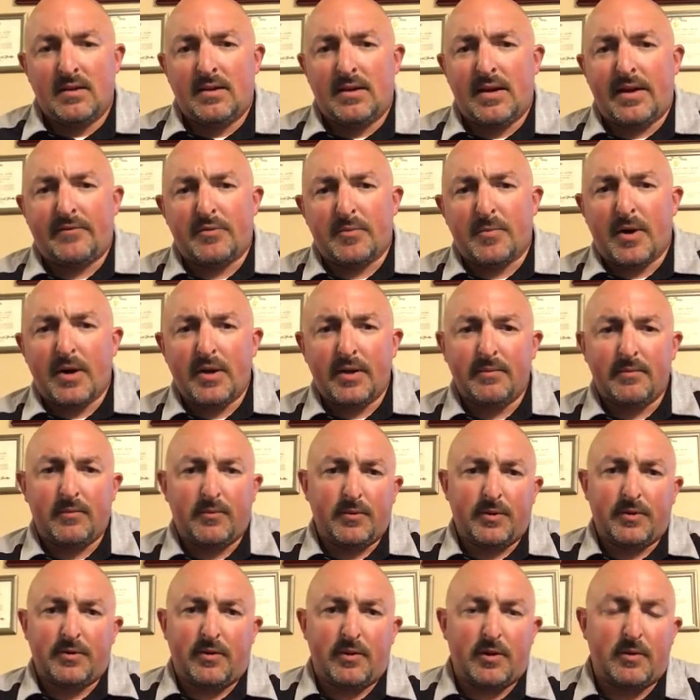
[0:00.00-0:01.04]
Hi, everybody. I
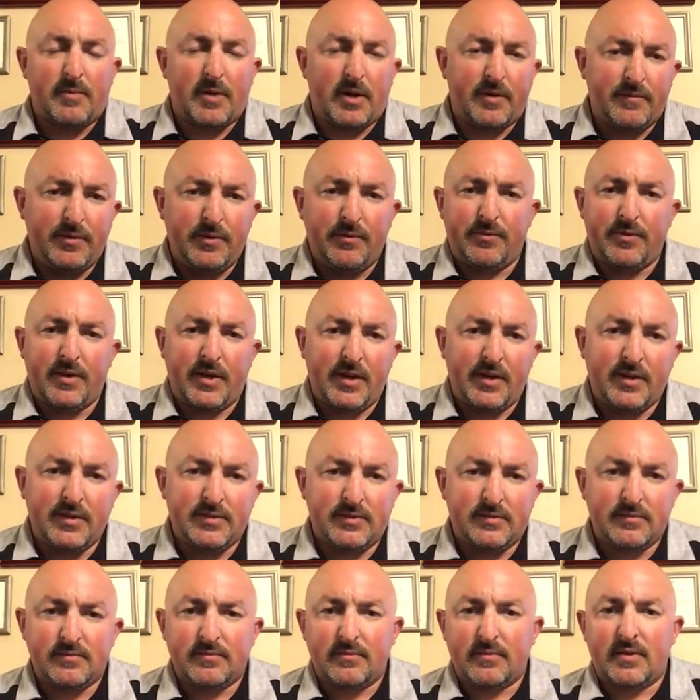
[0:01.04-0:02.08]
want to talk about a few
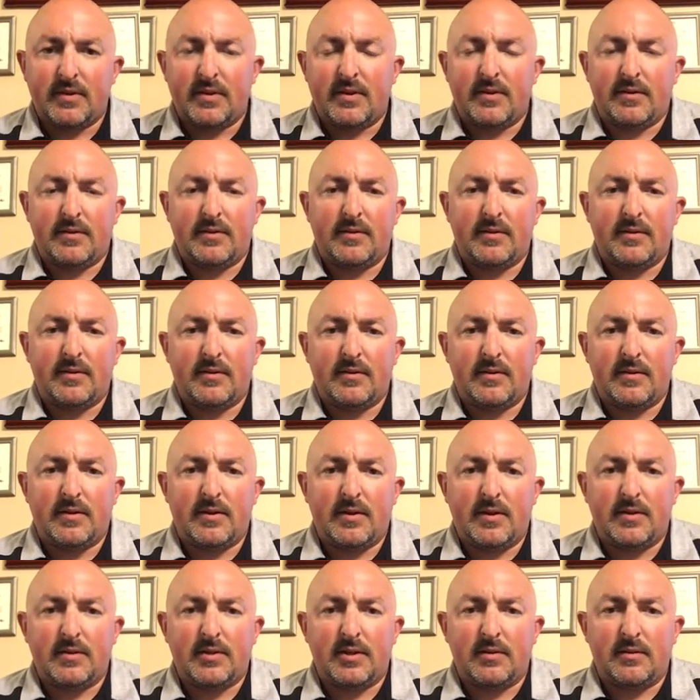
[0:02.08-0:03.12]
things.
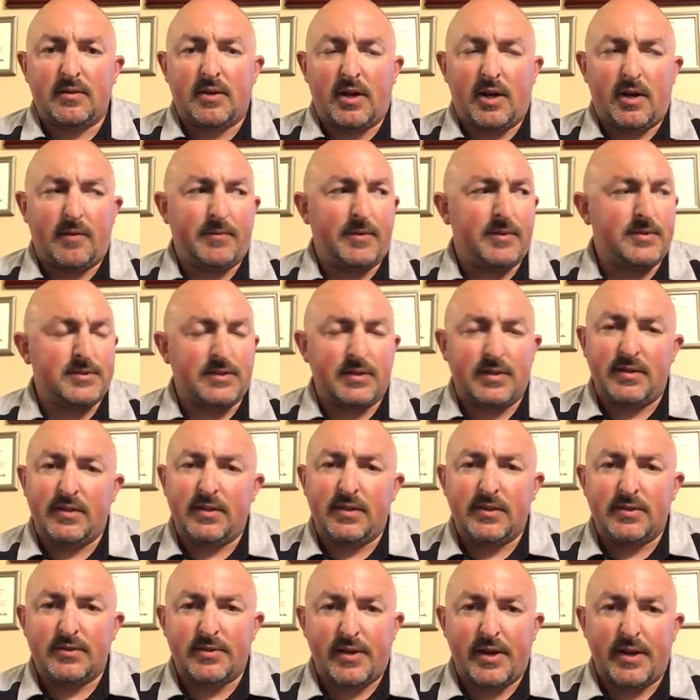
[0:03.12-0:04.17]
Obviously,
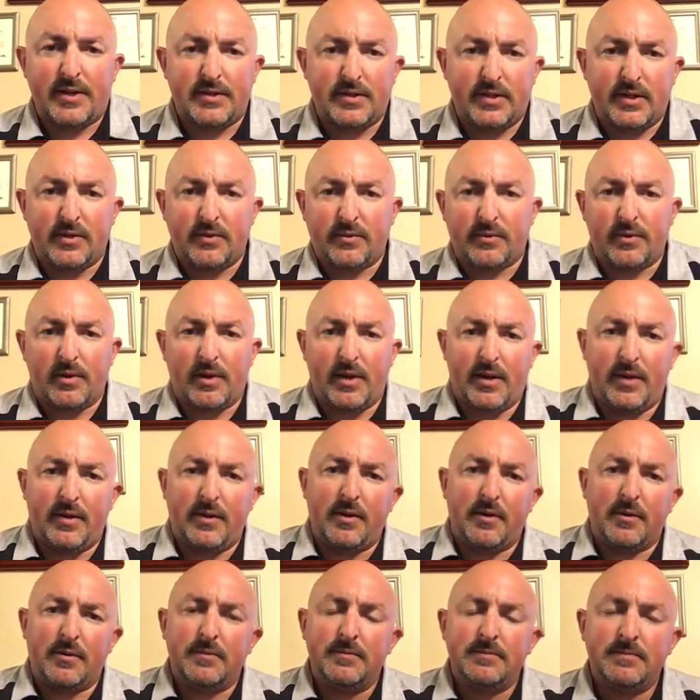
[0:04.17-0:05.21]
the tragedy in
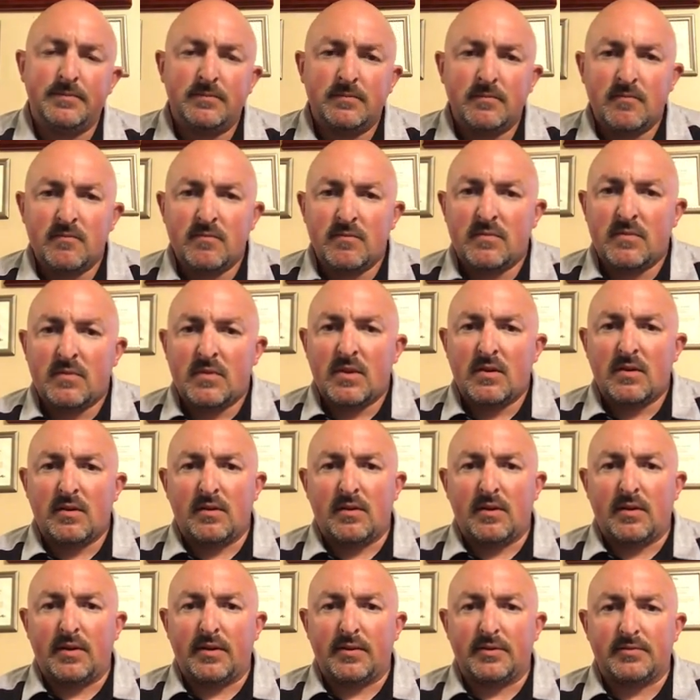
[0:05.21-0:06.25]
Orlando
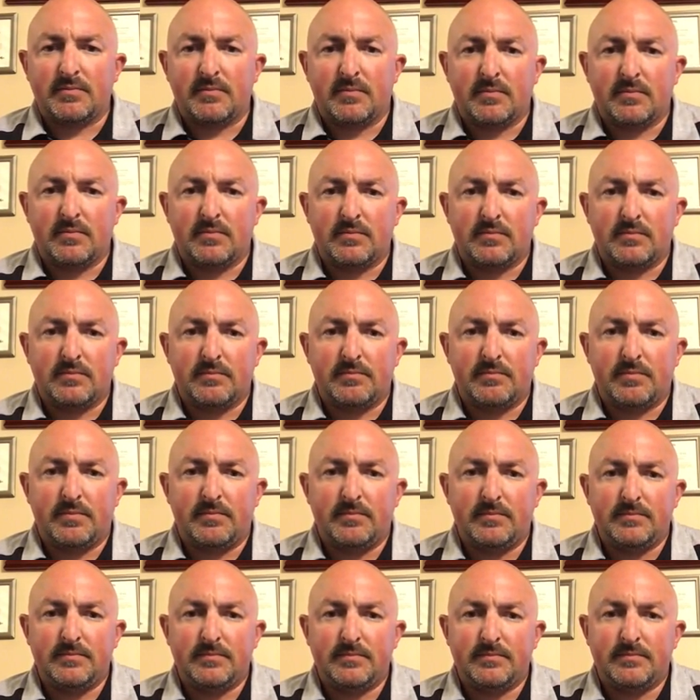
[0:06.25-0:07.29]
has
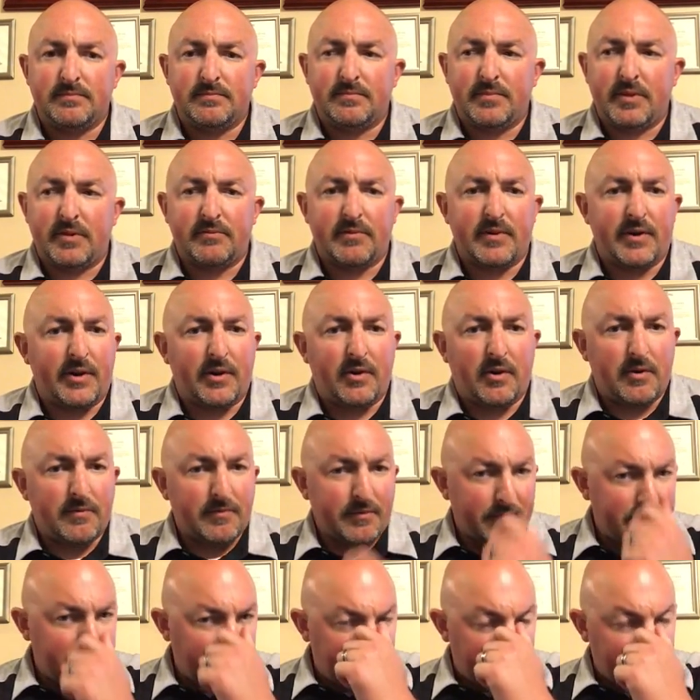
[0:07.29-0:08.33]
been a very
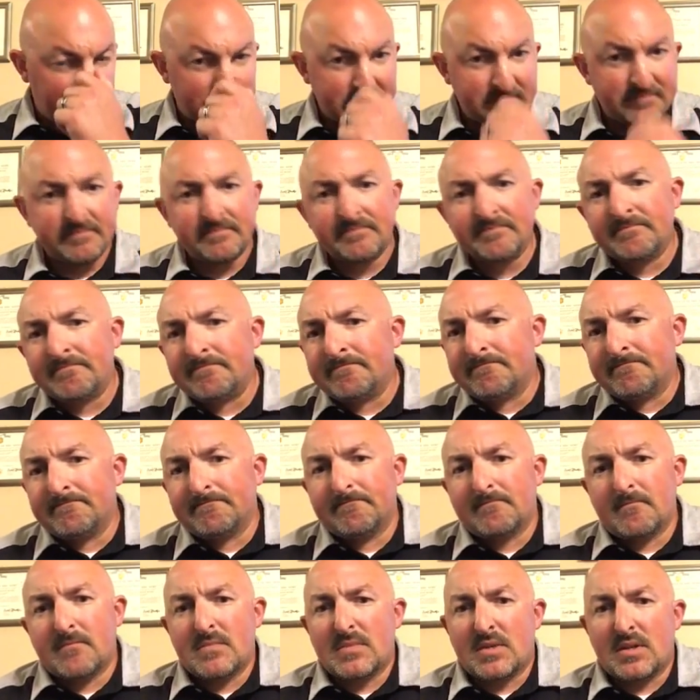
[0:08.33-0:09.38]
awful thing
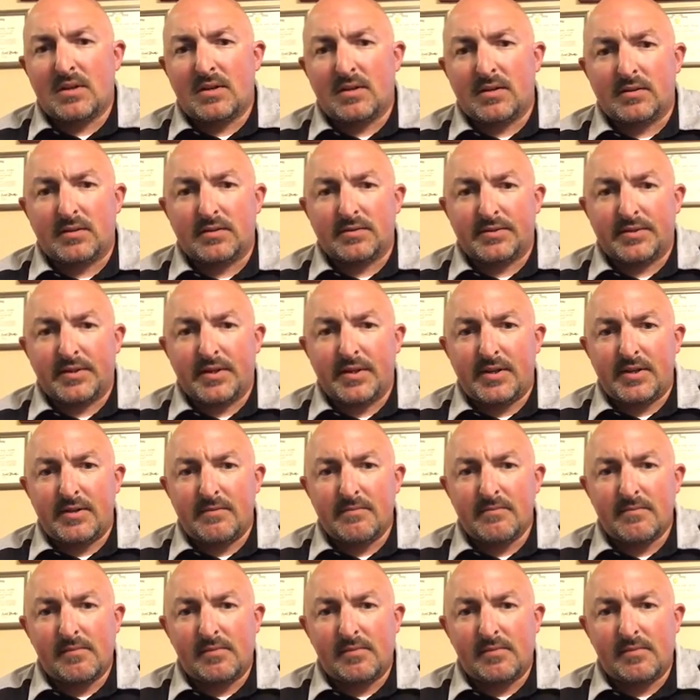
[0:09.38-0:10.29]
to see.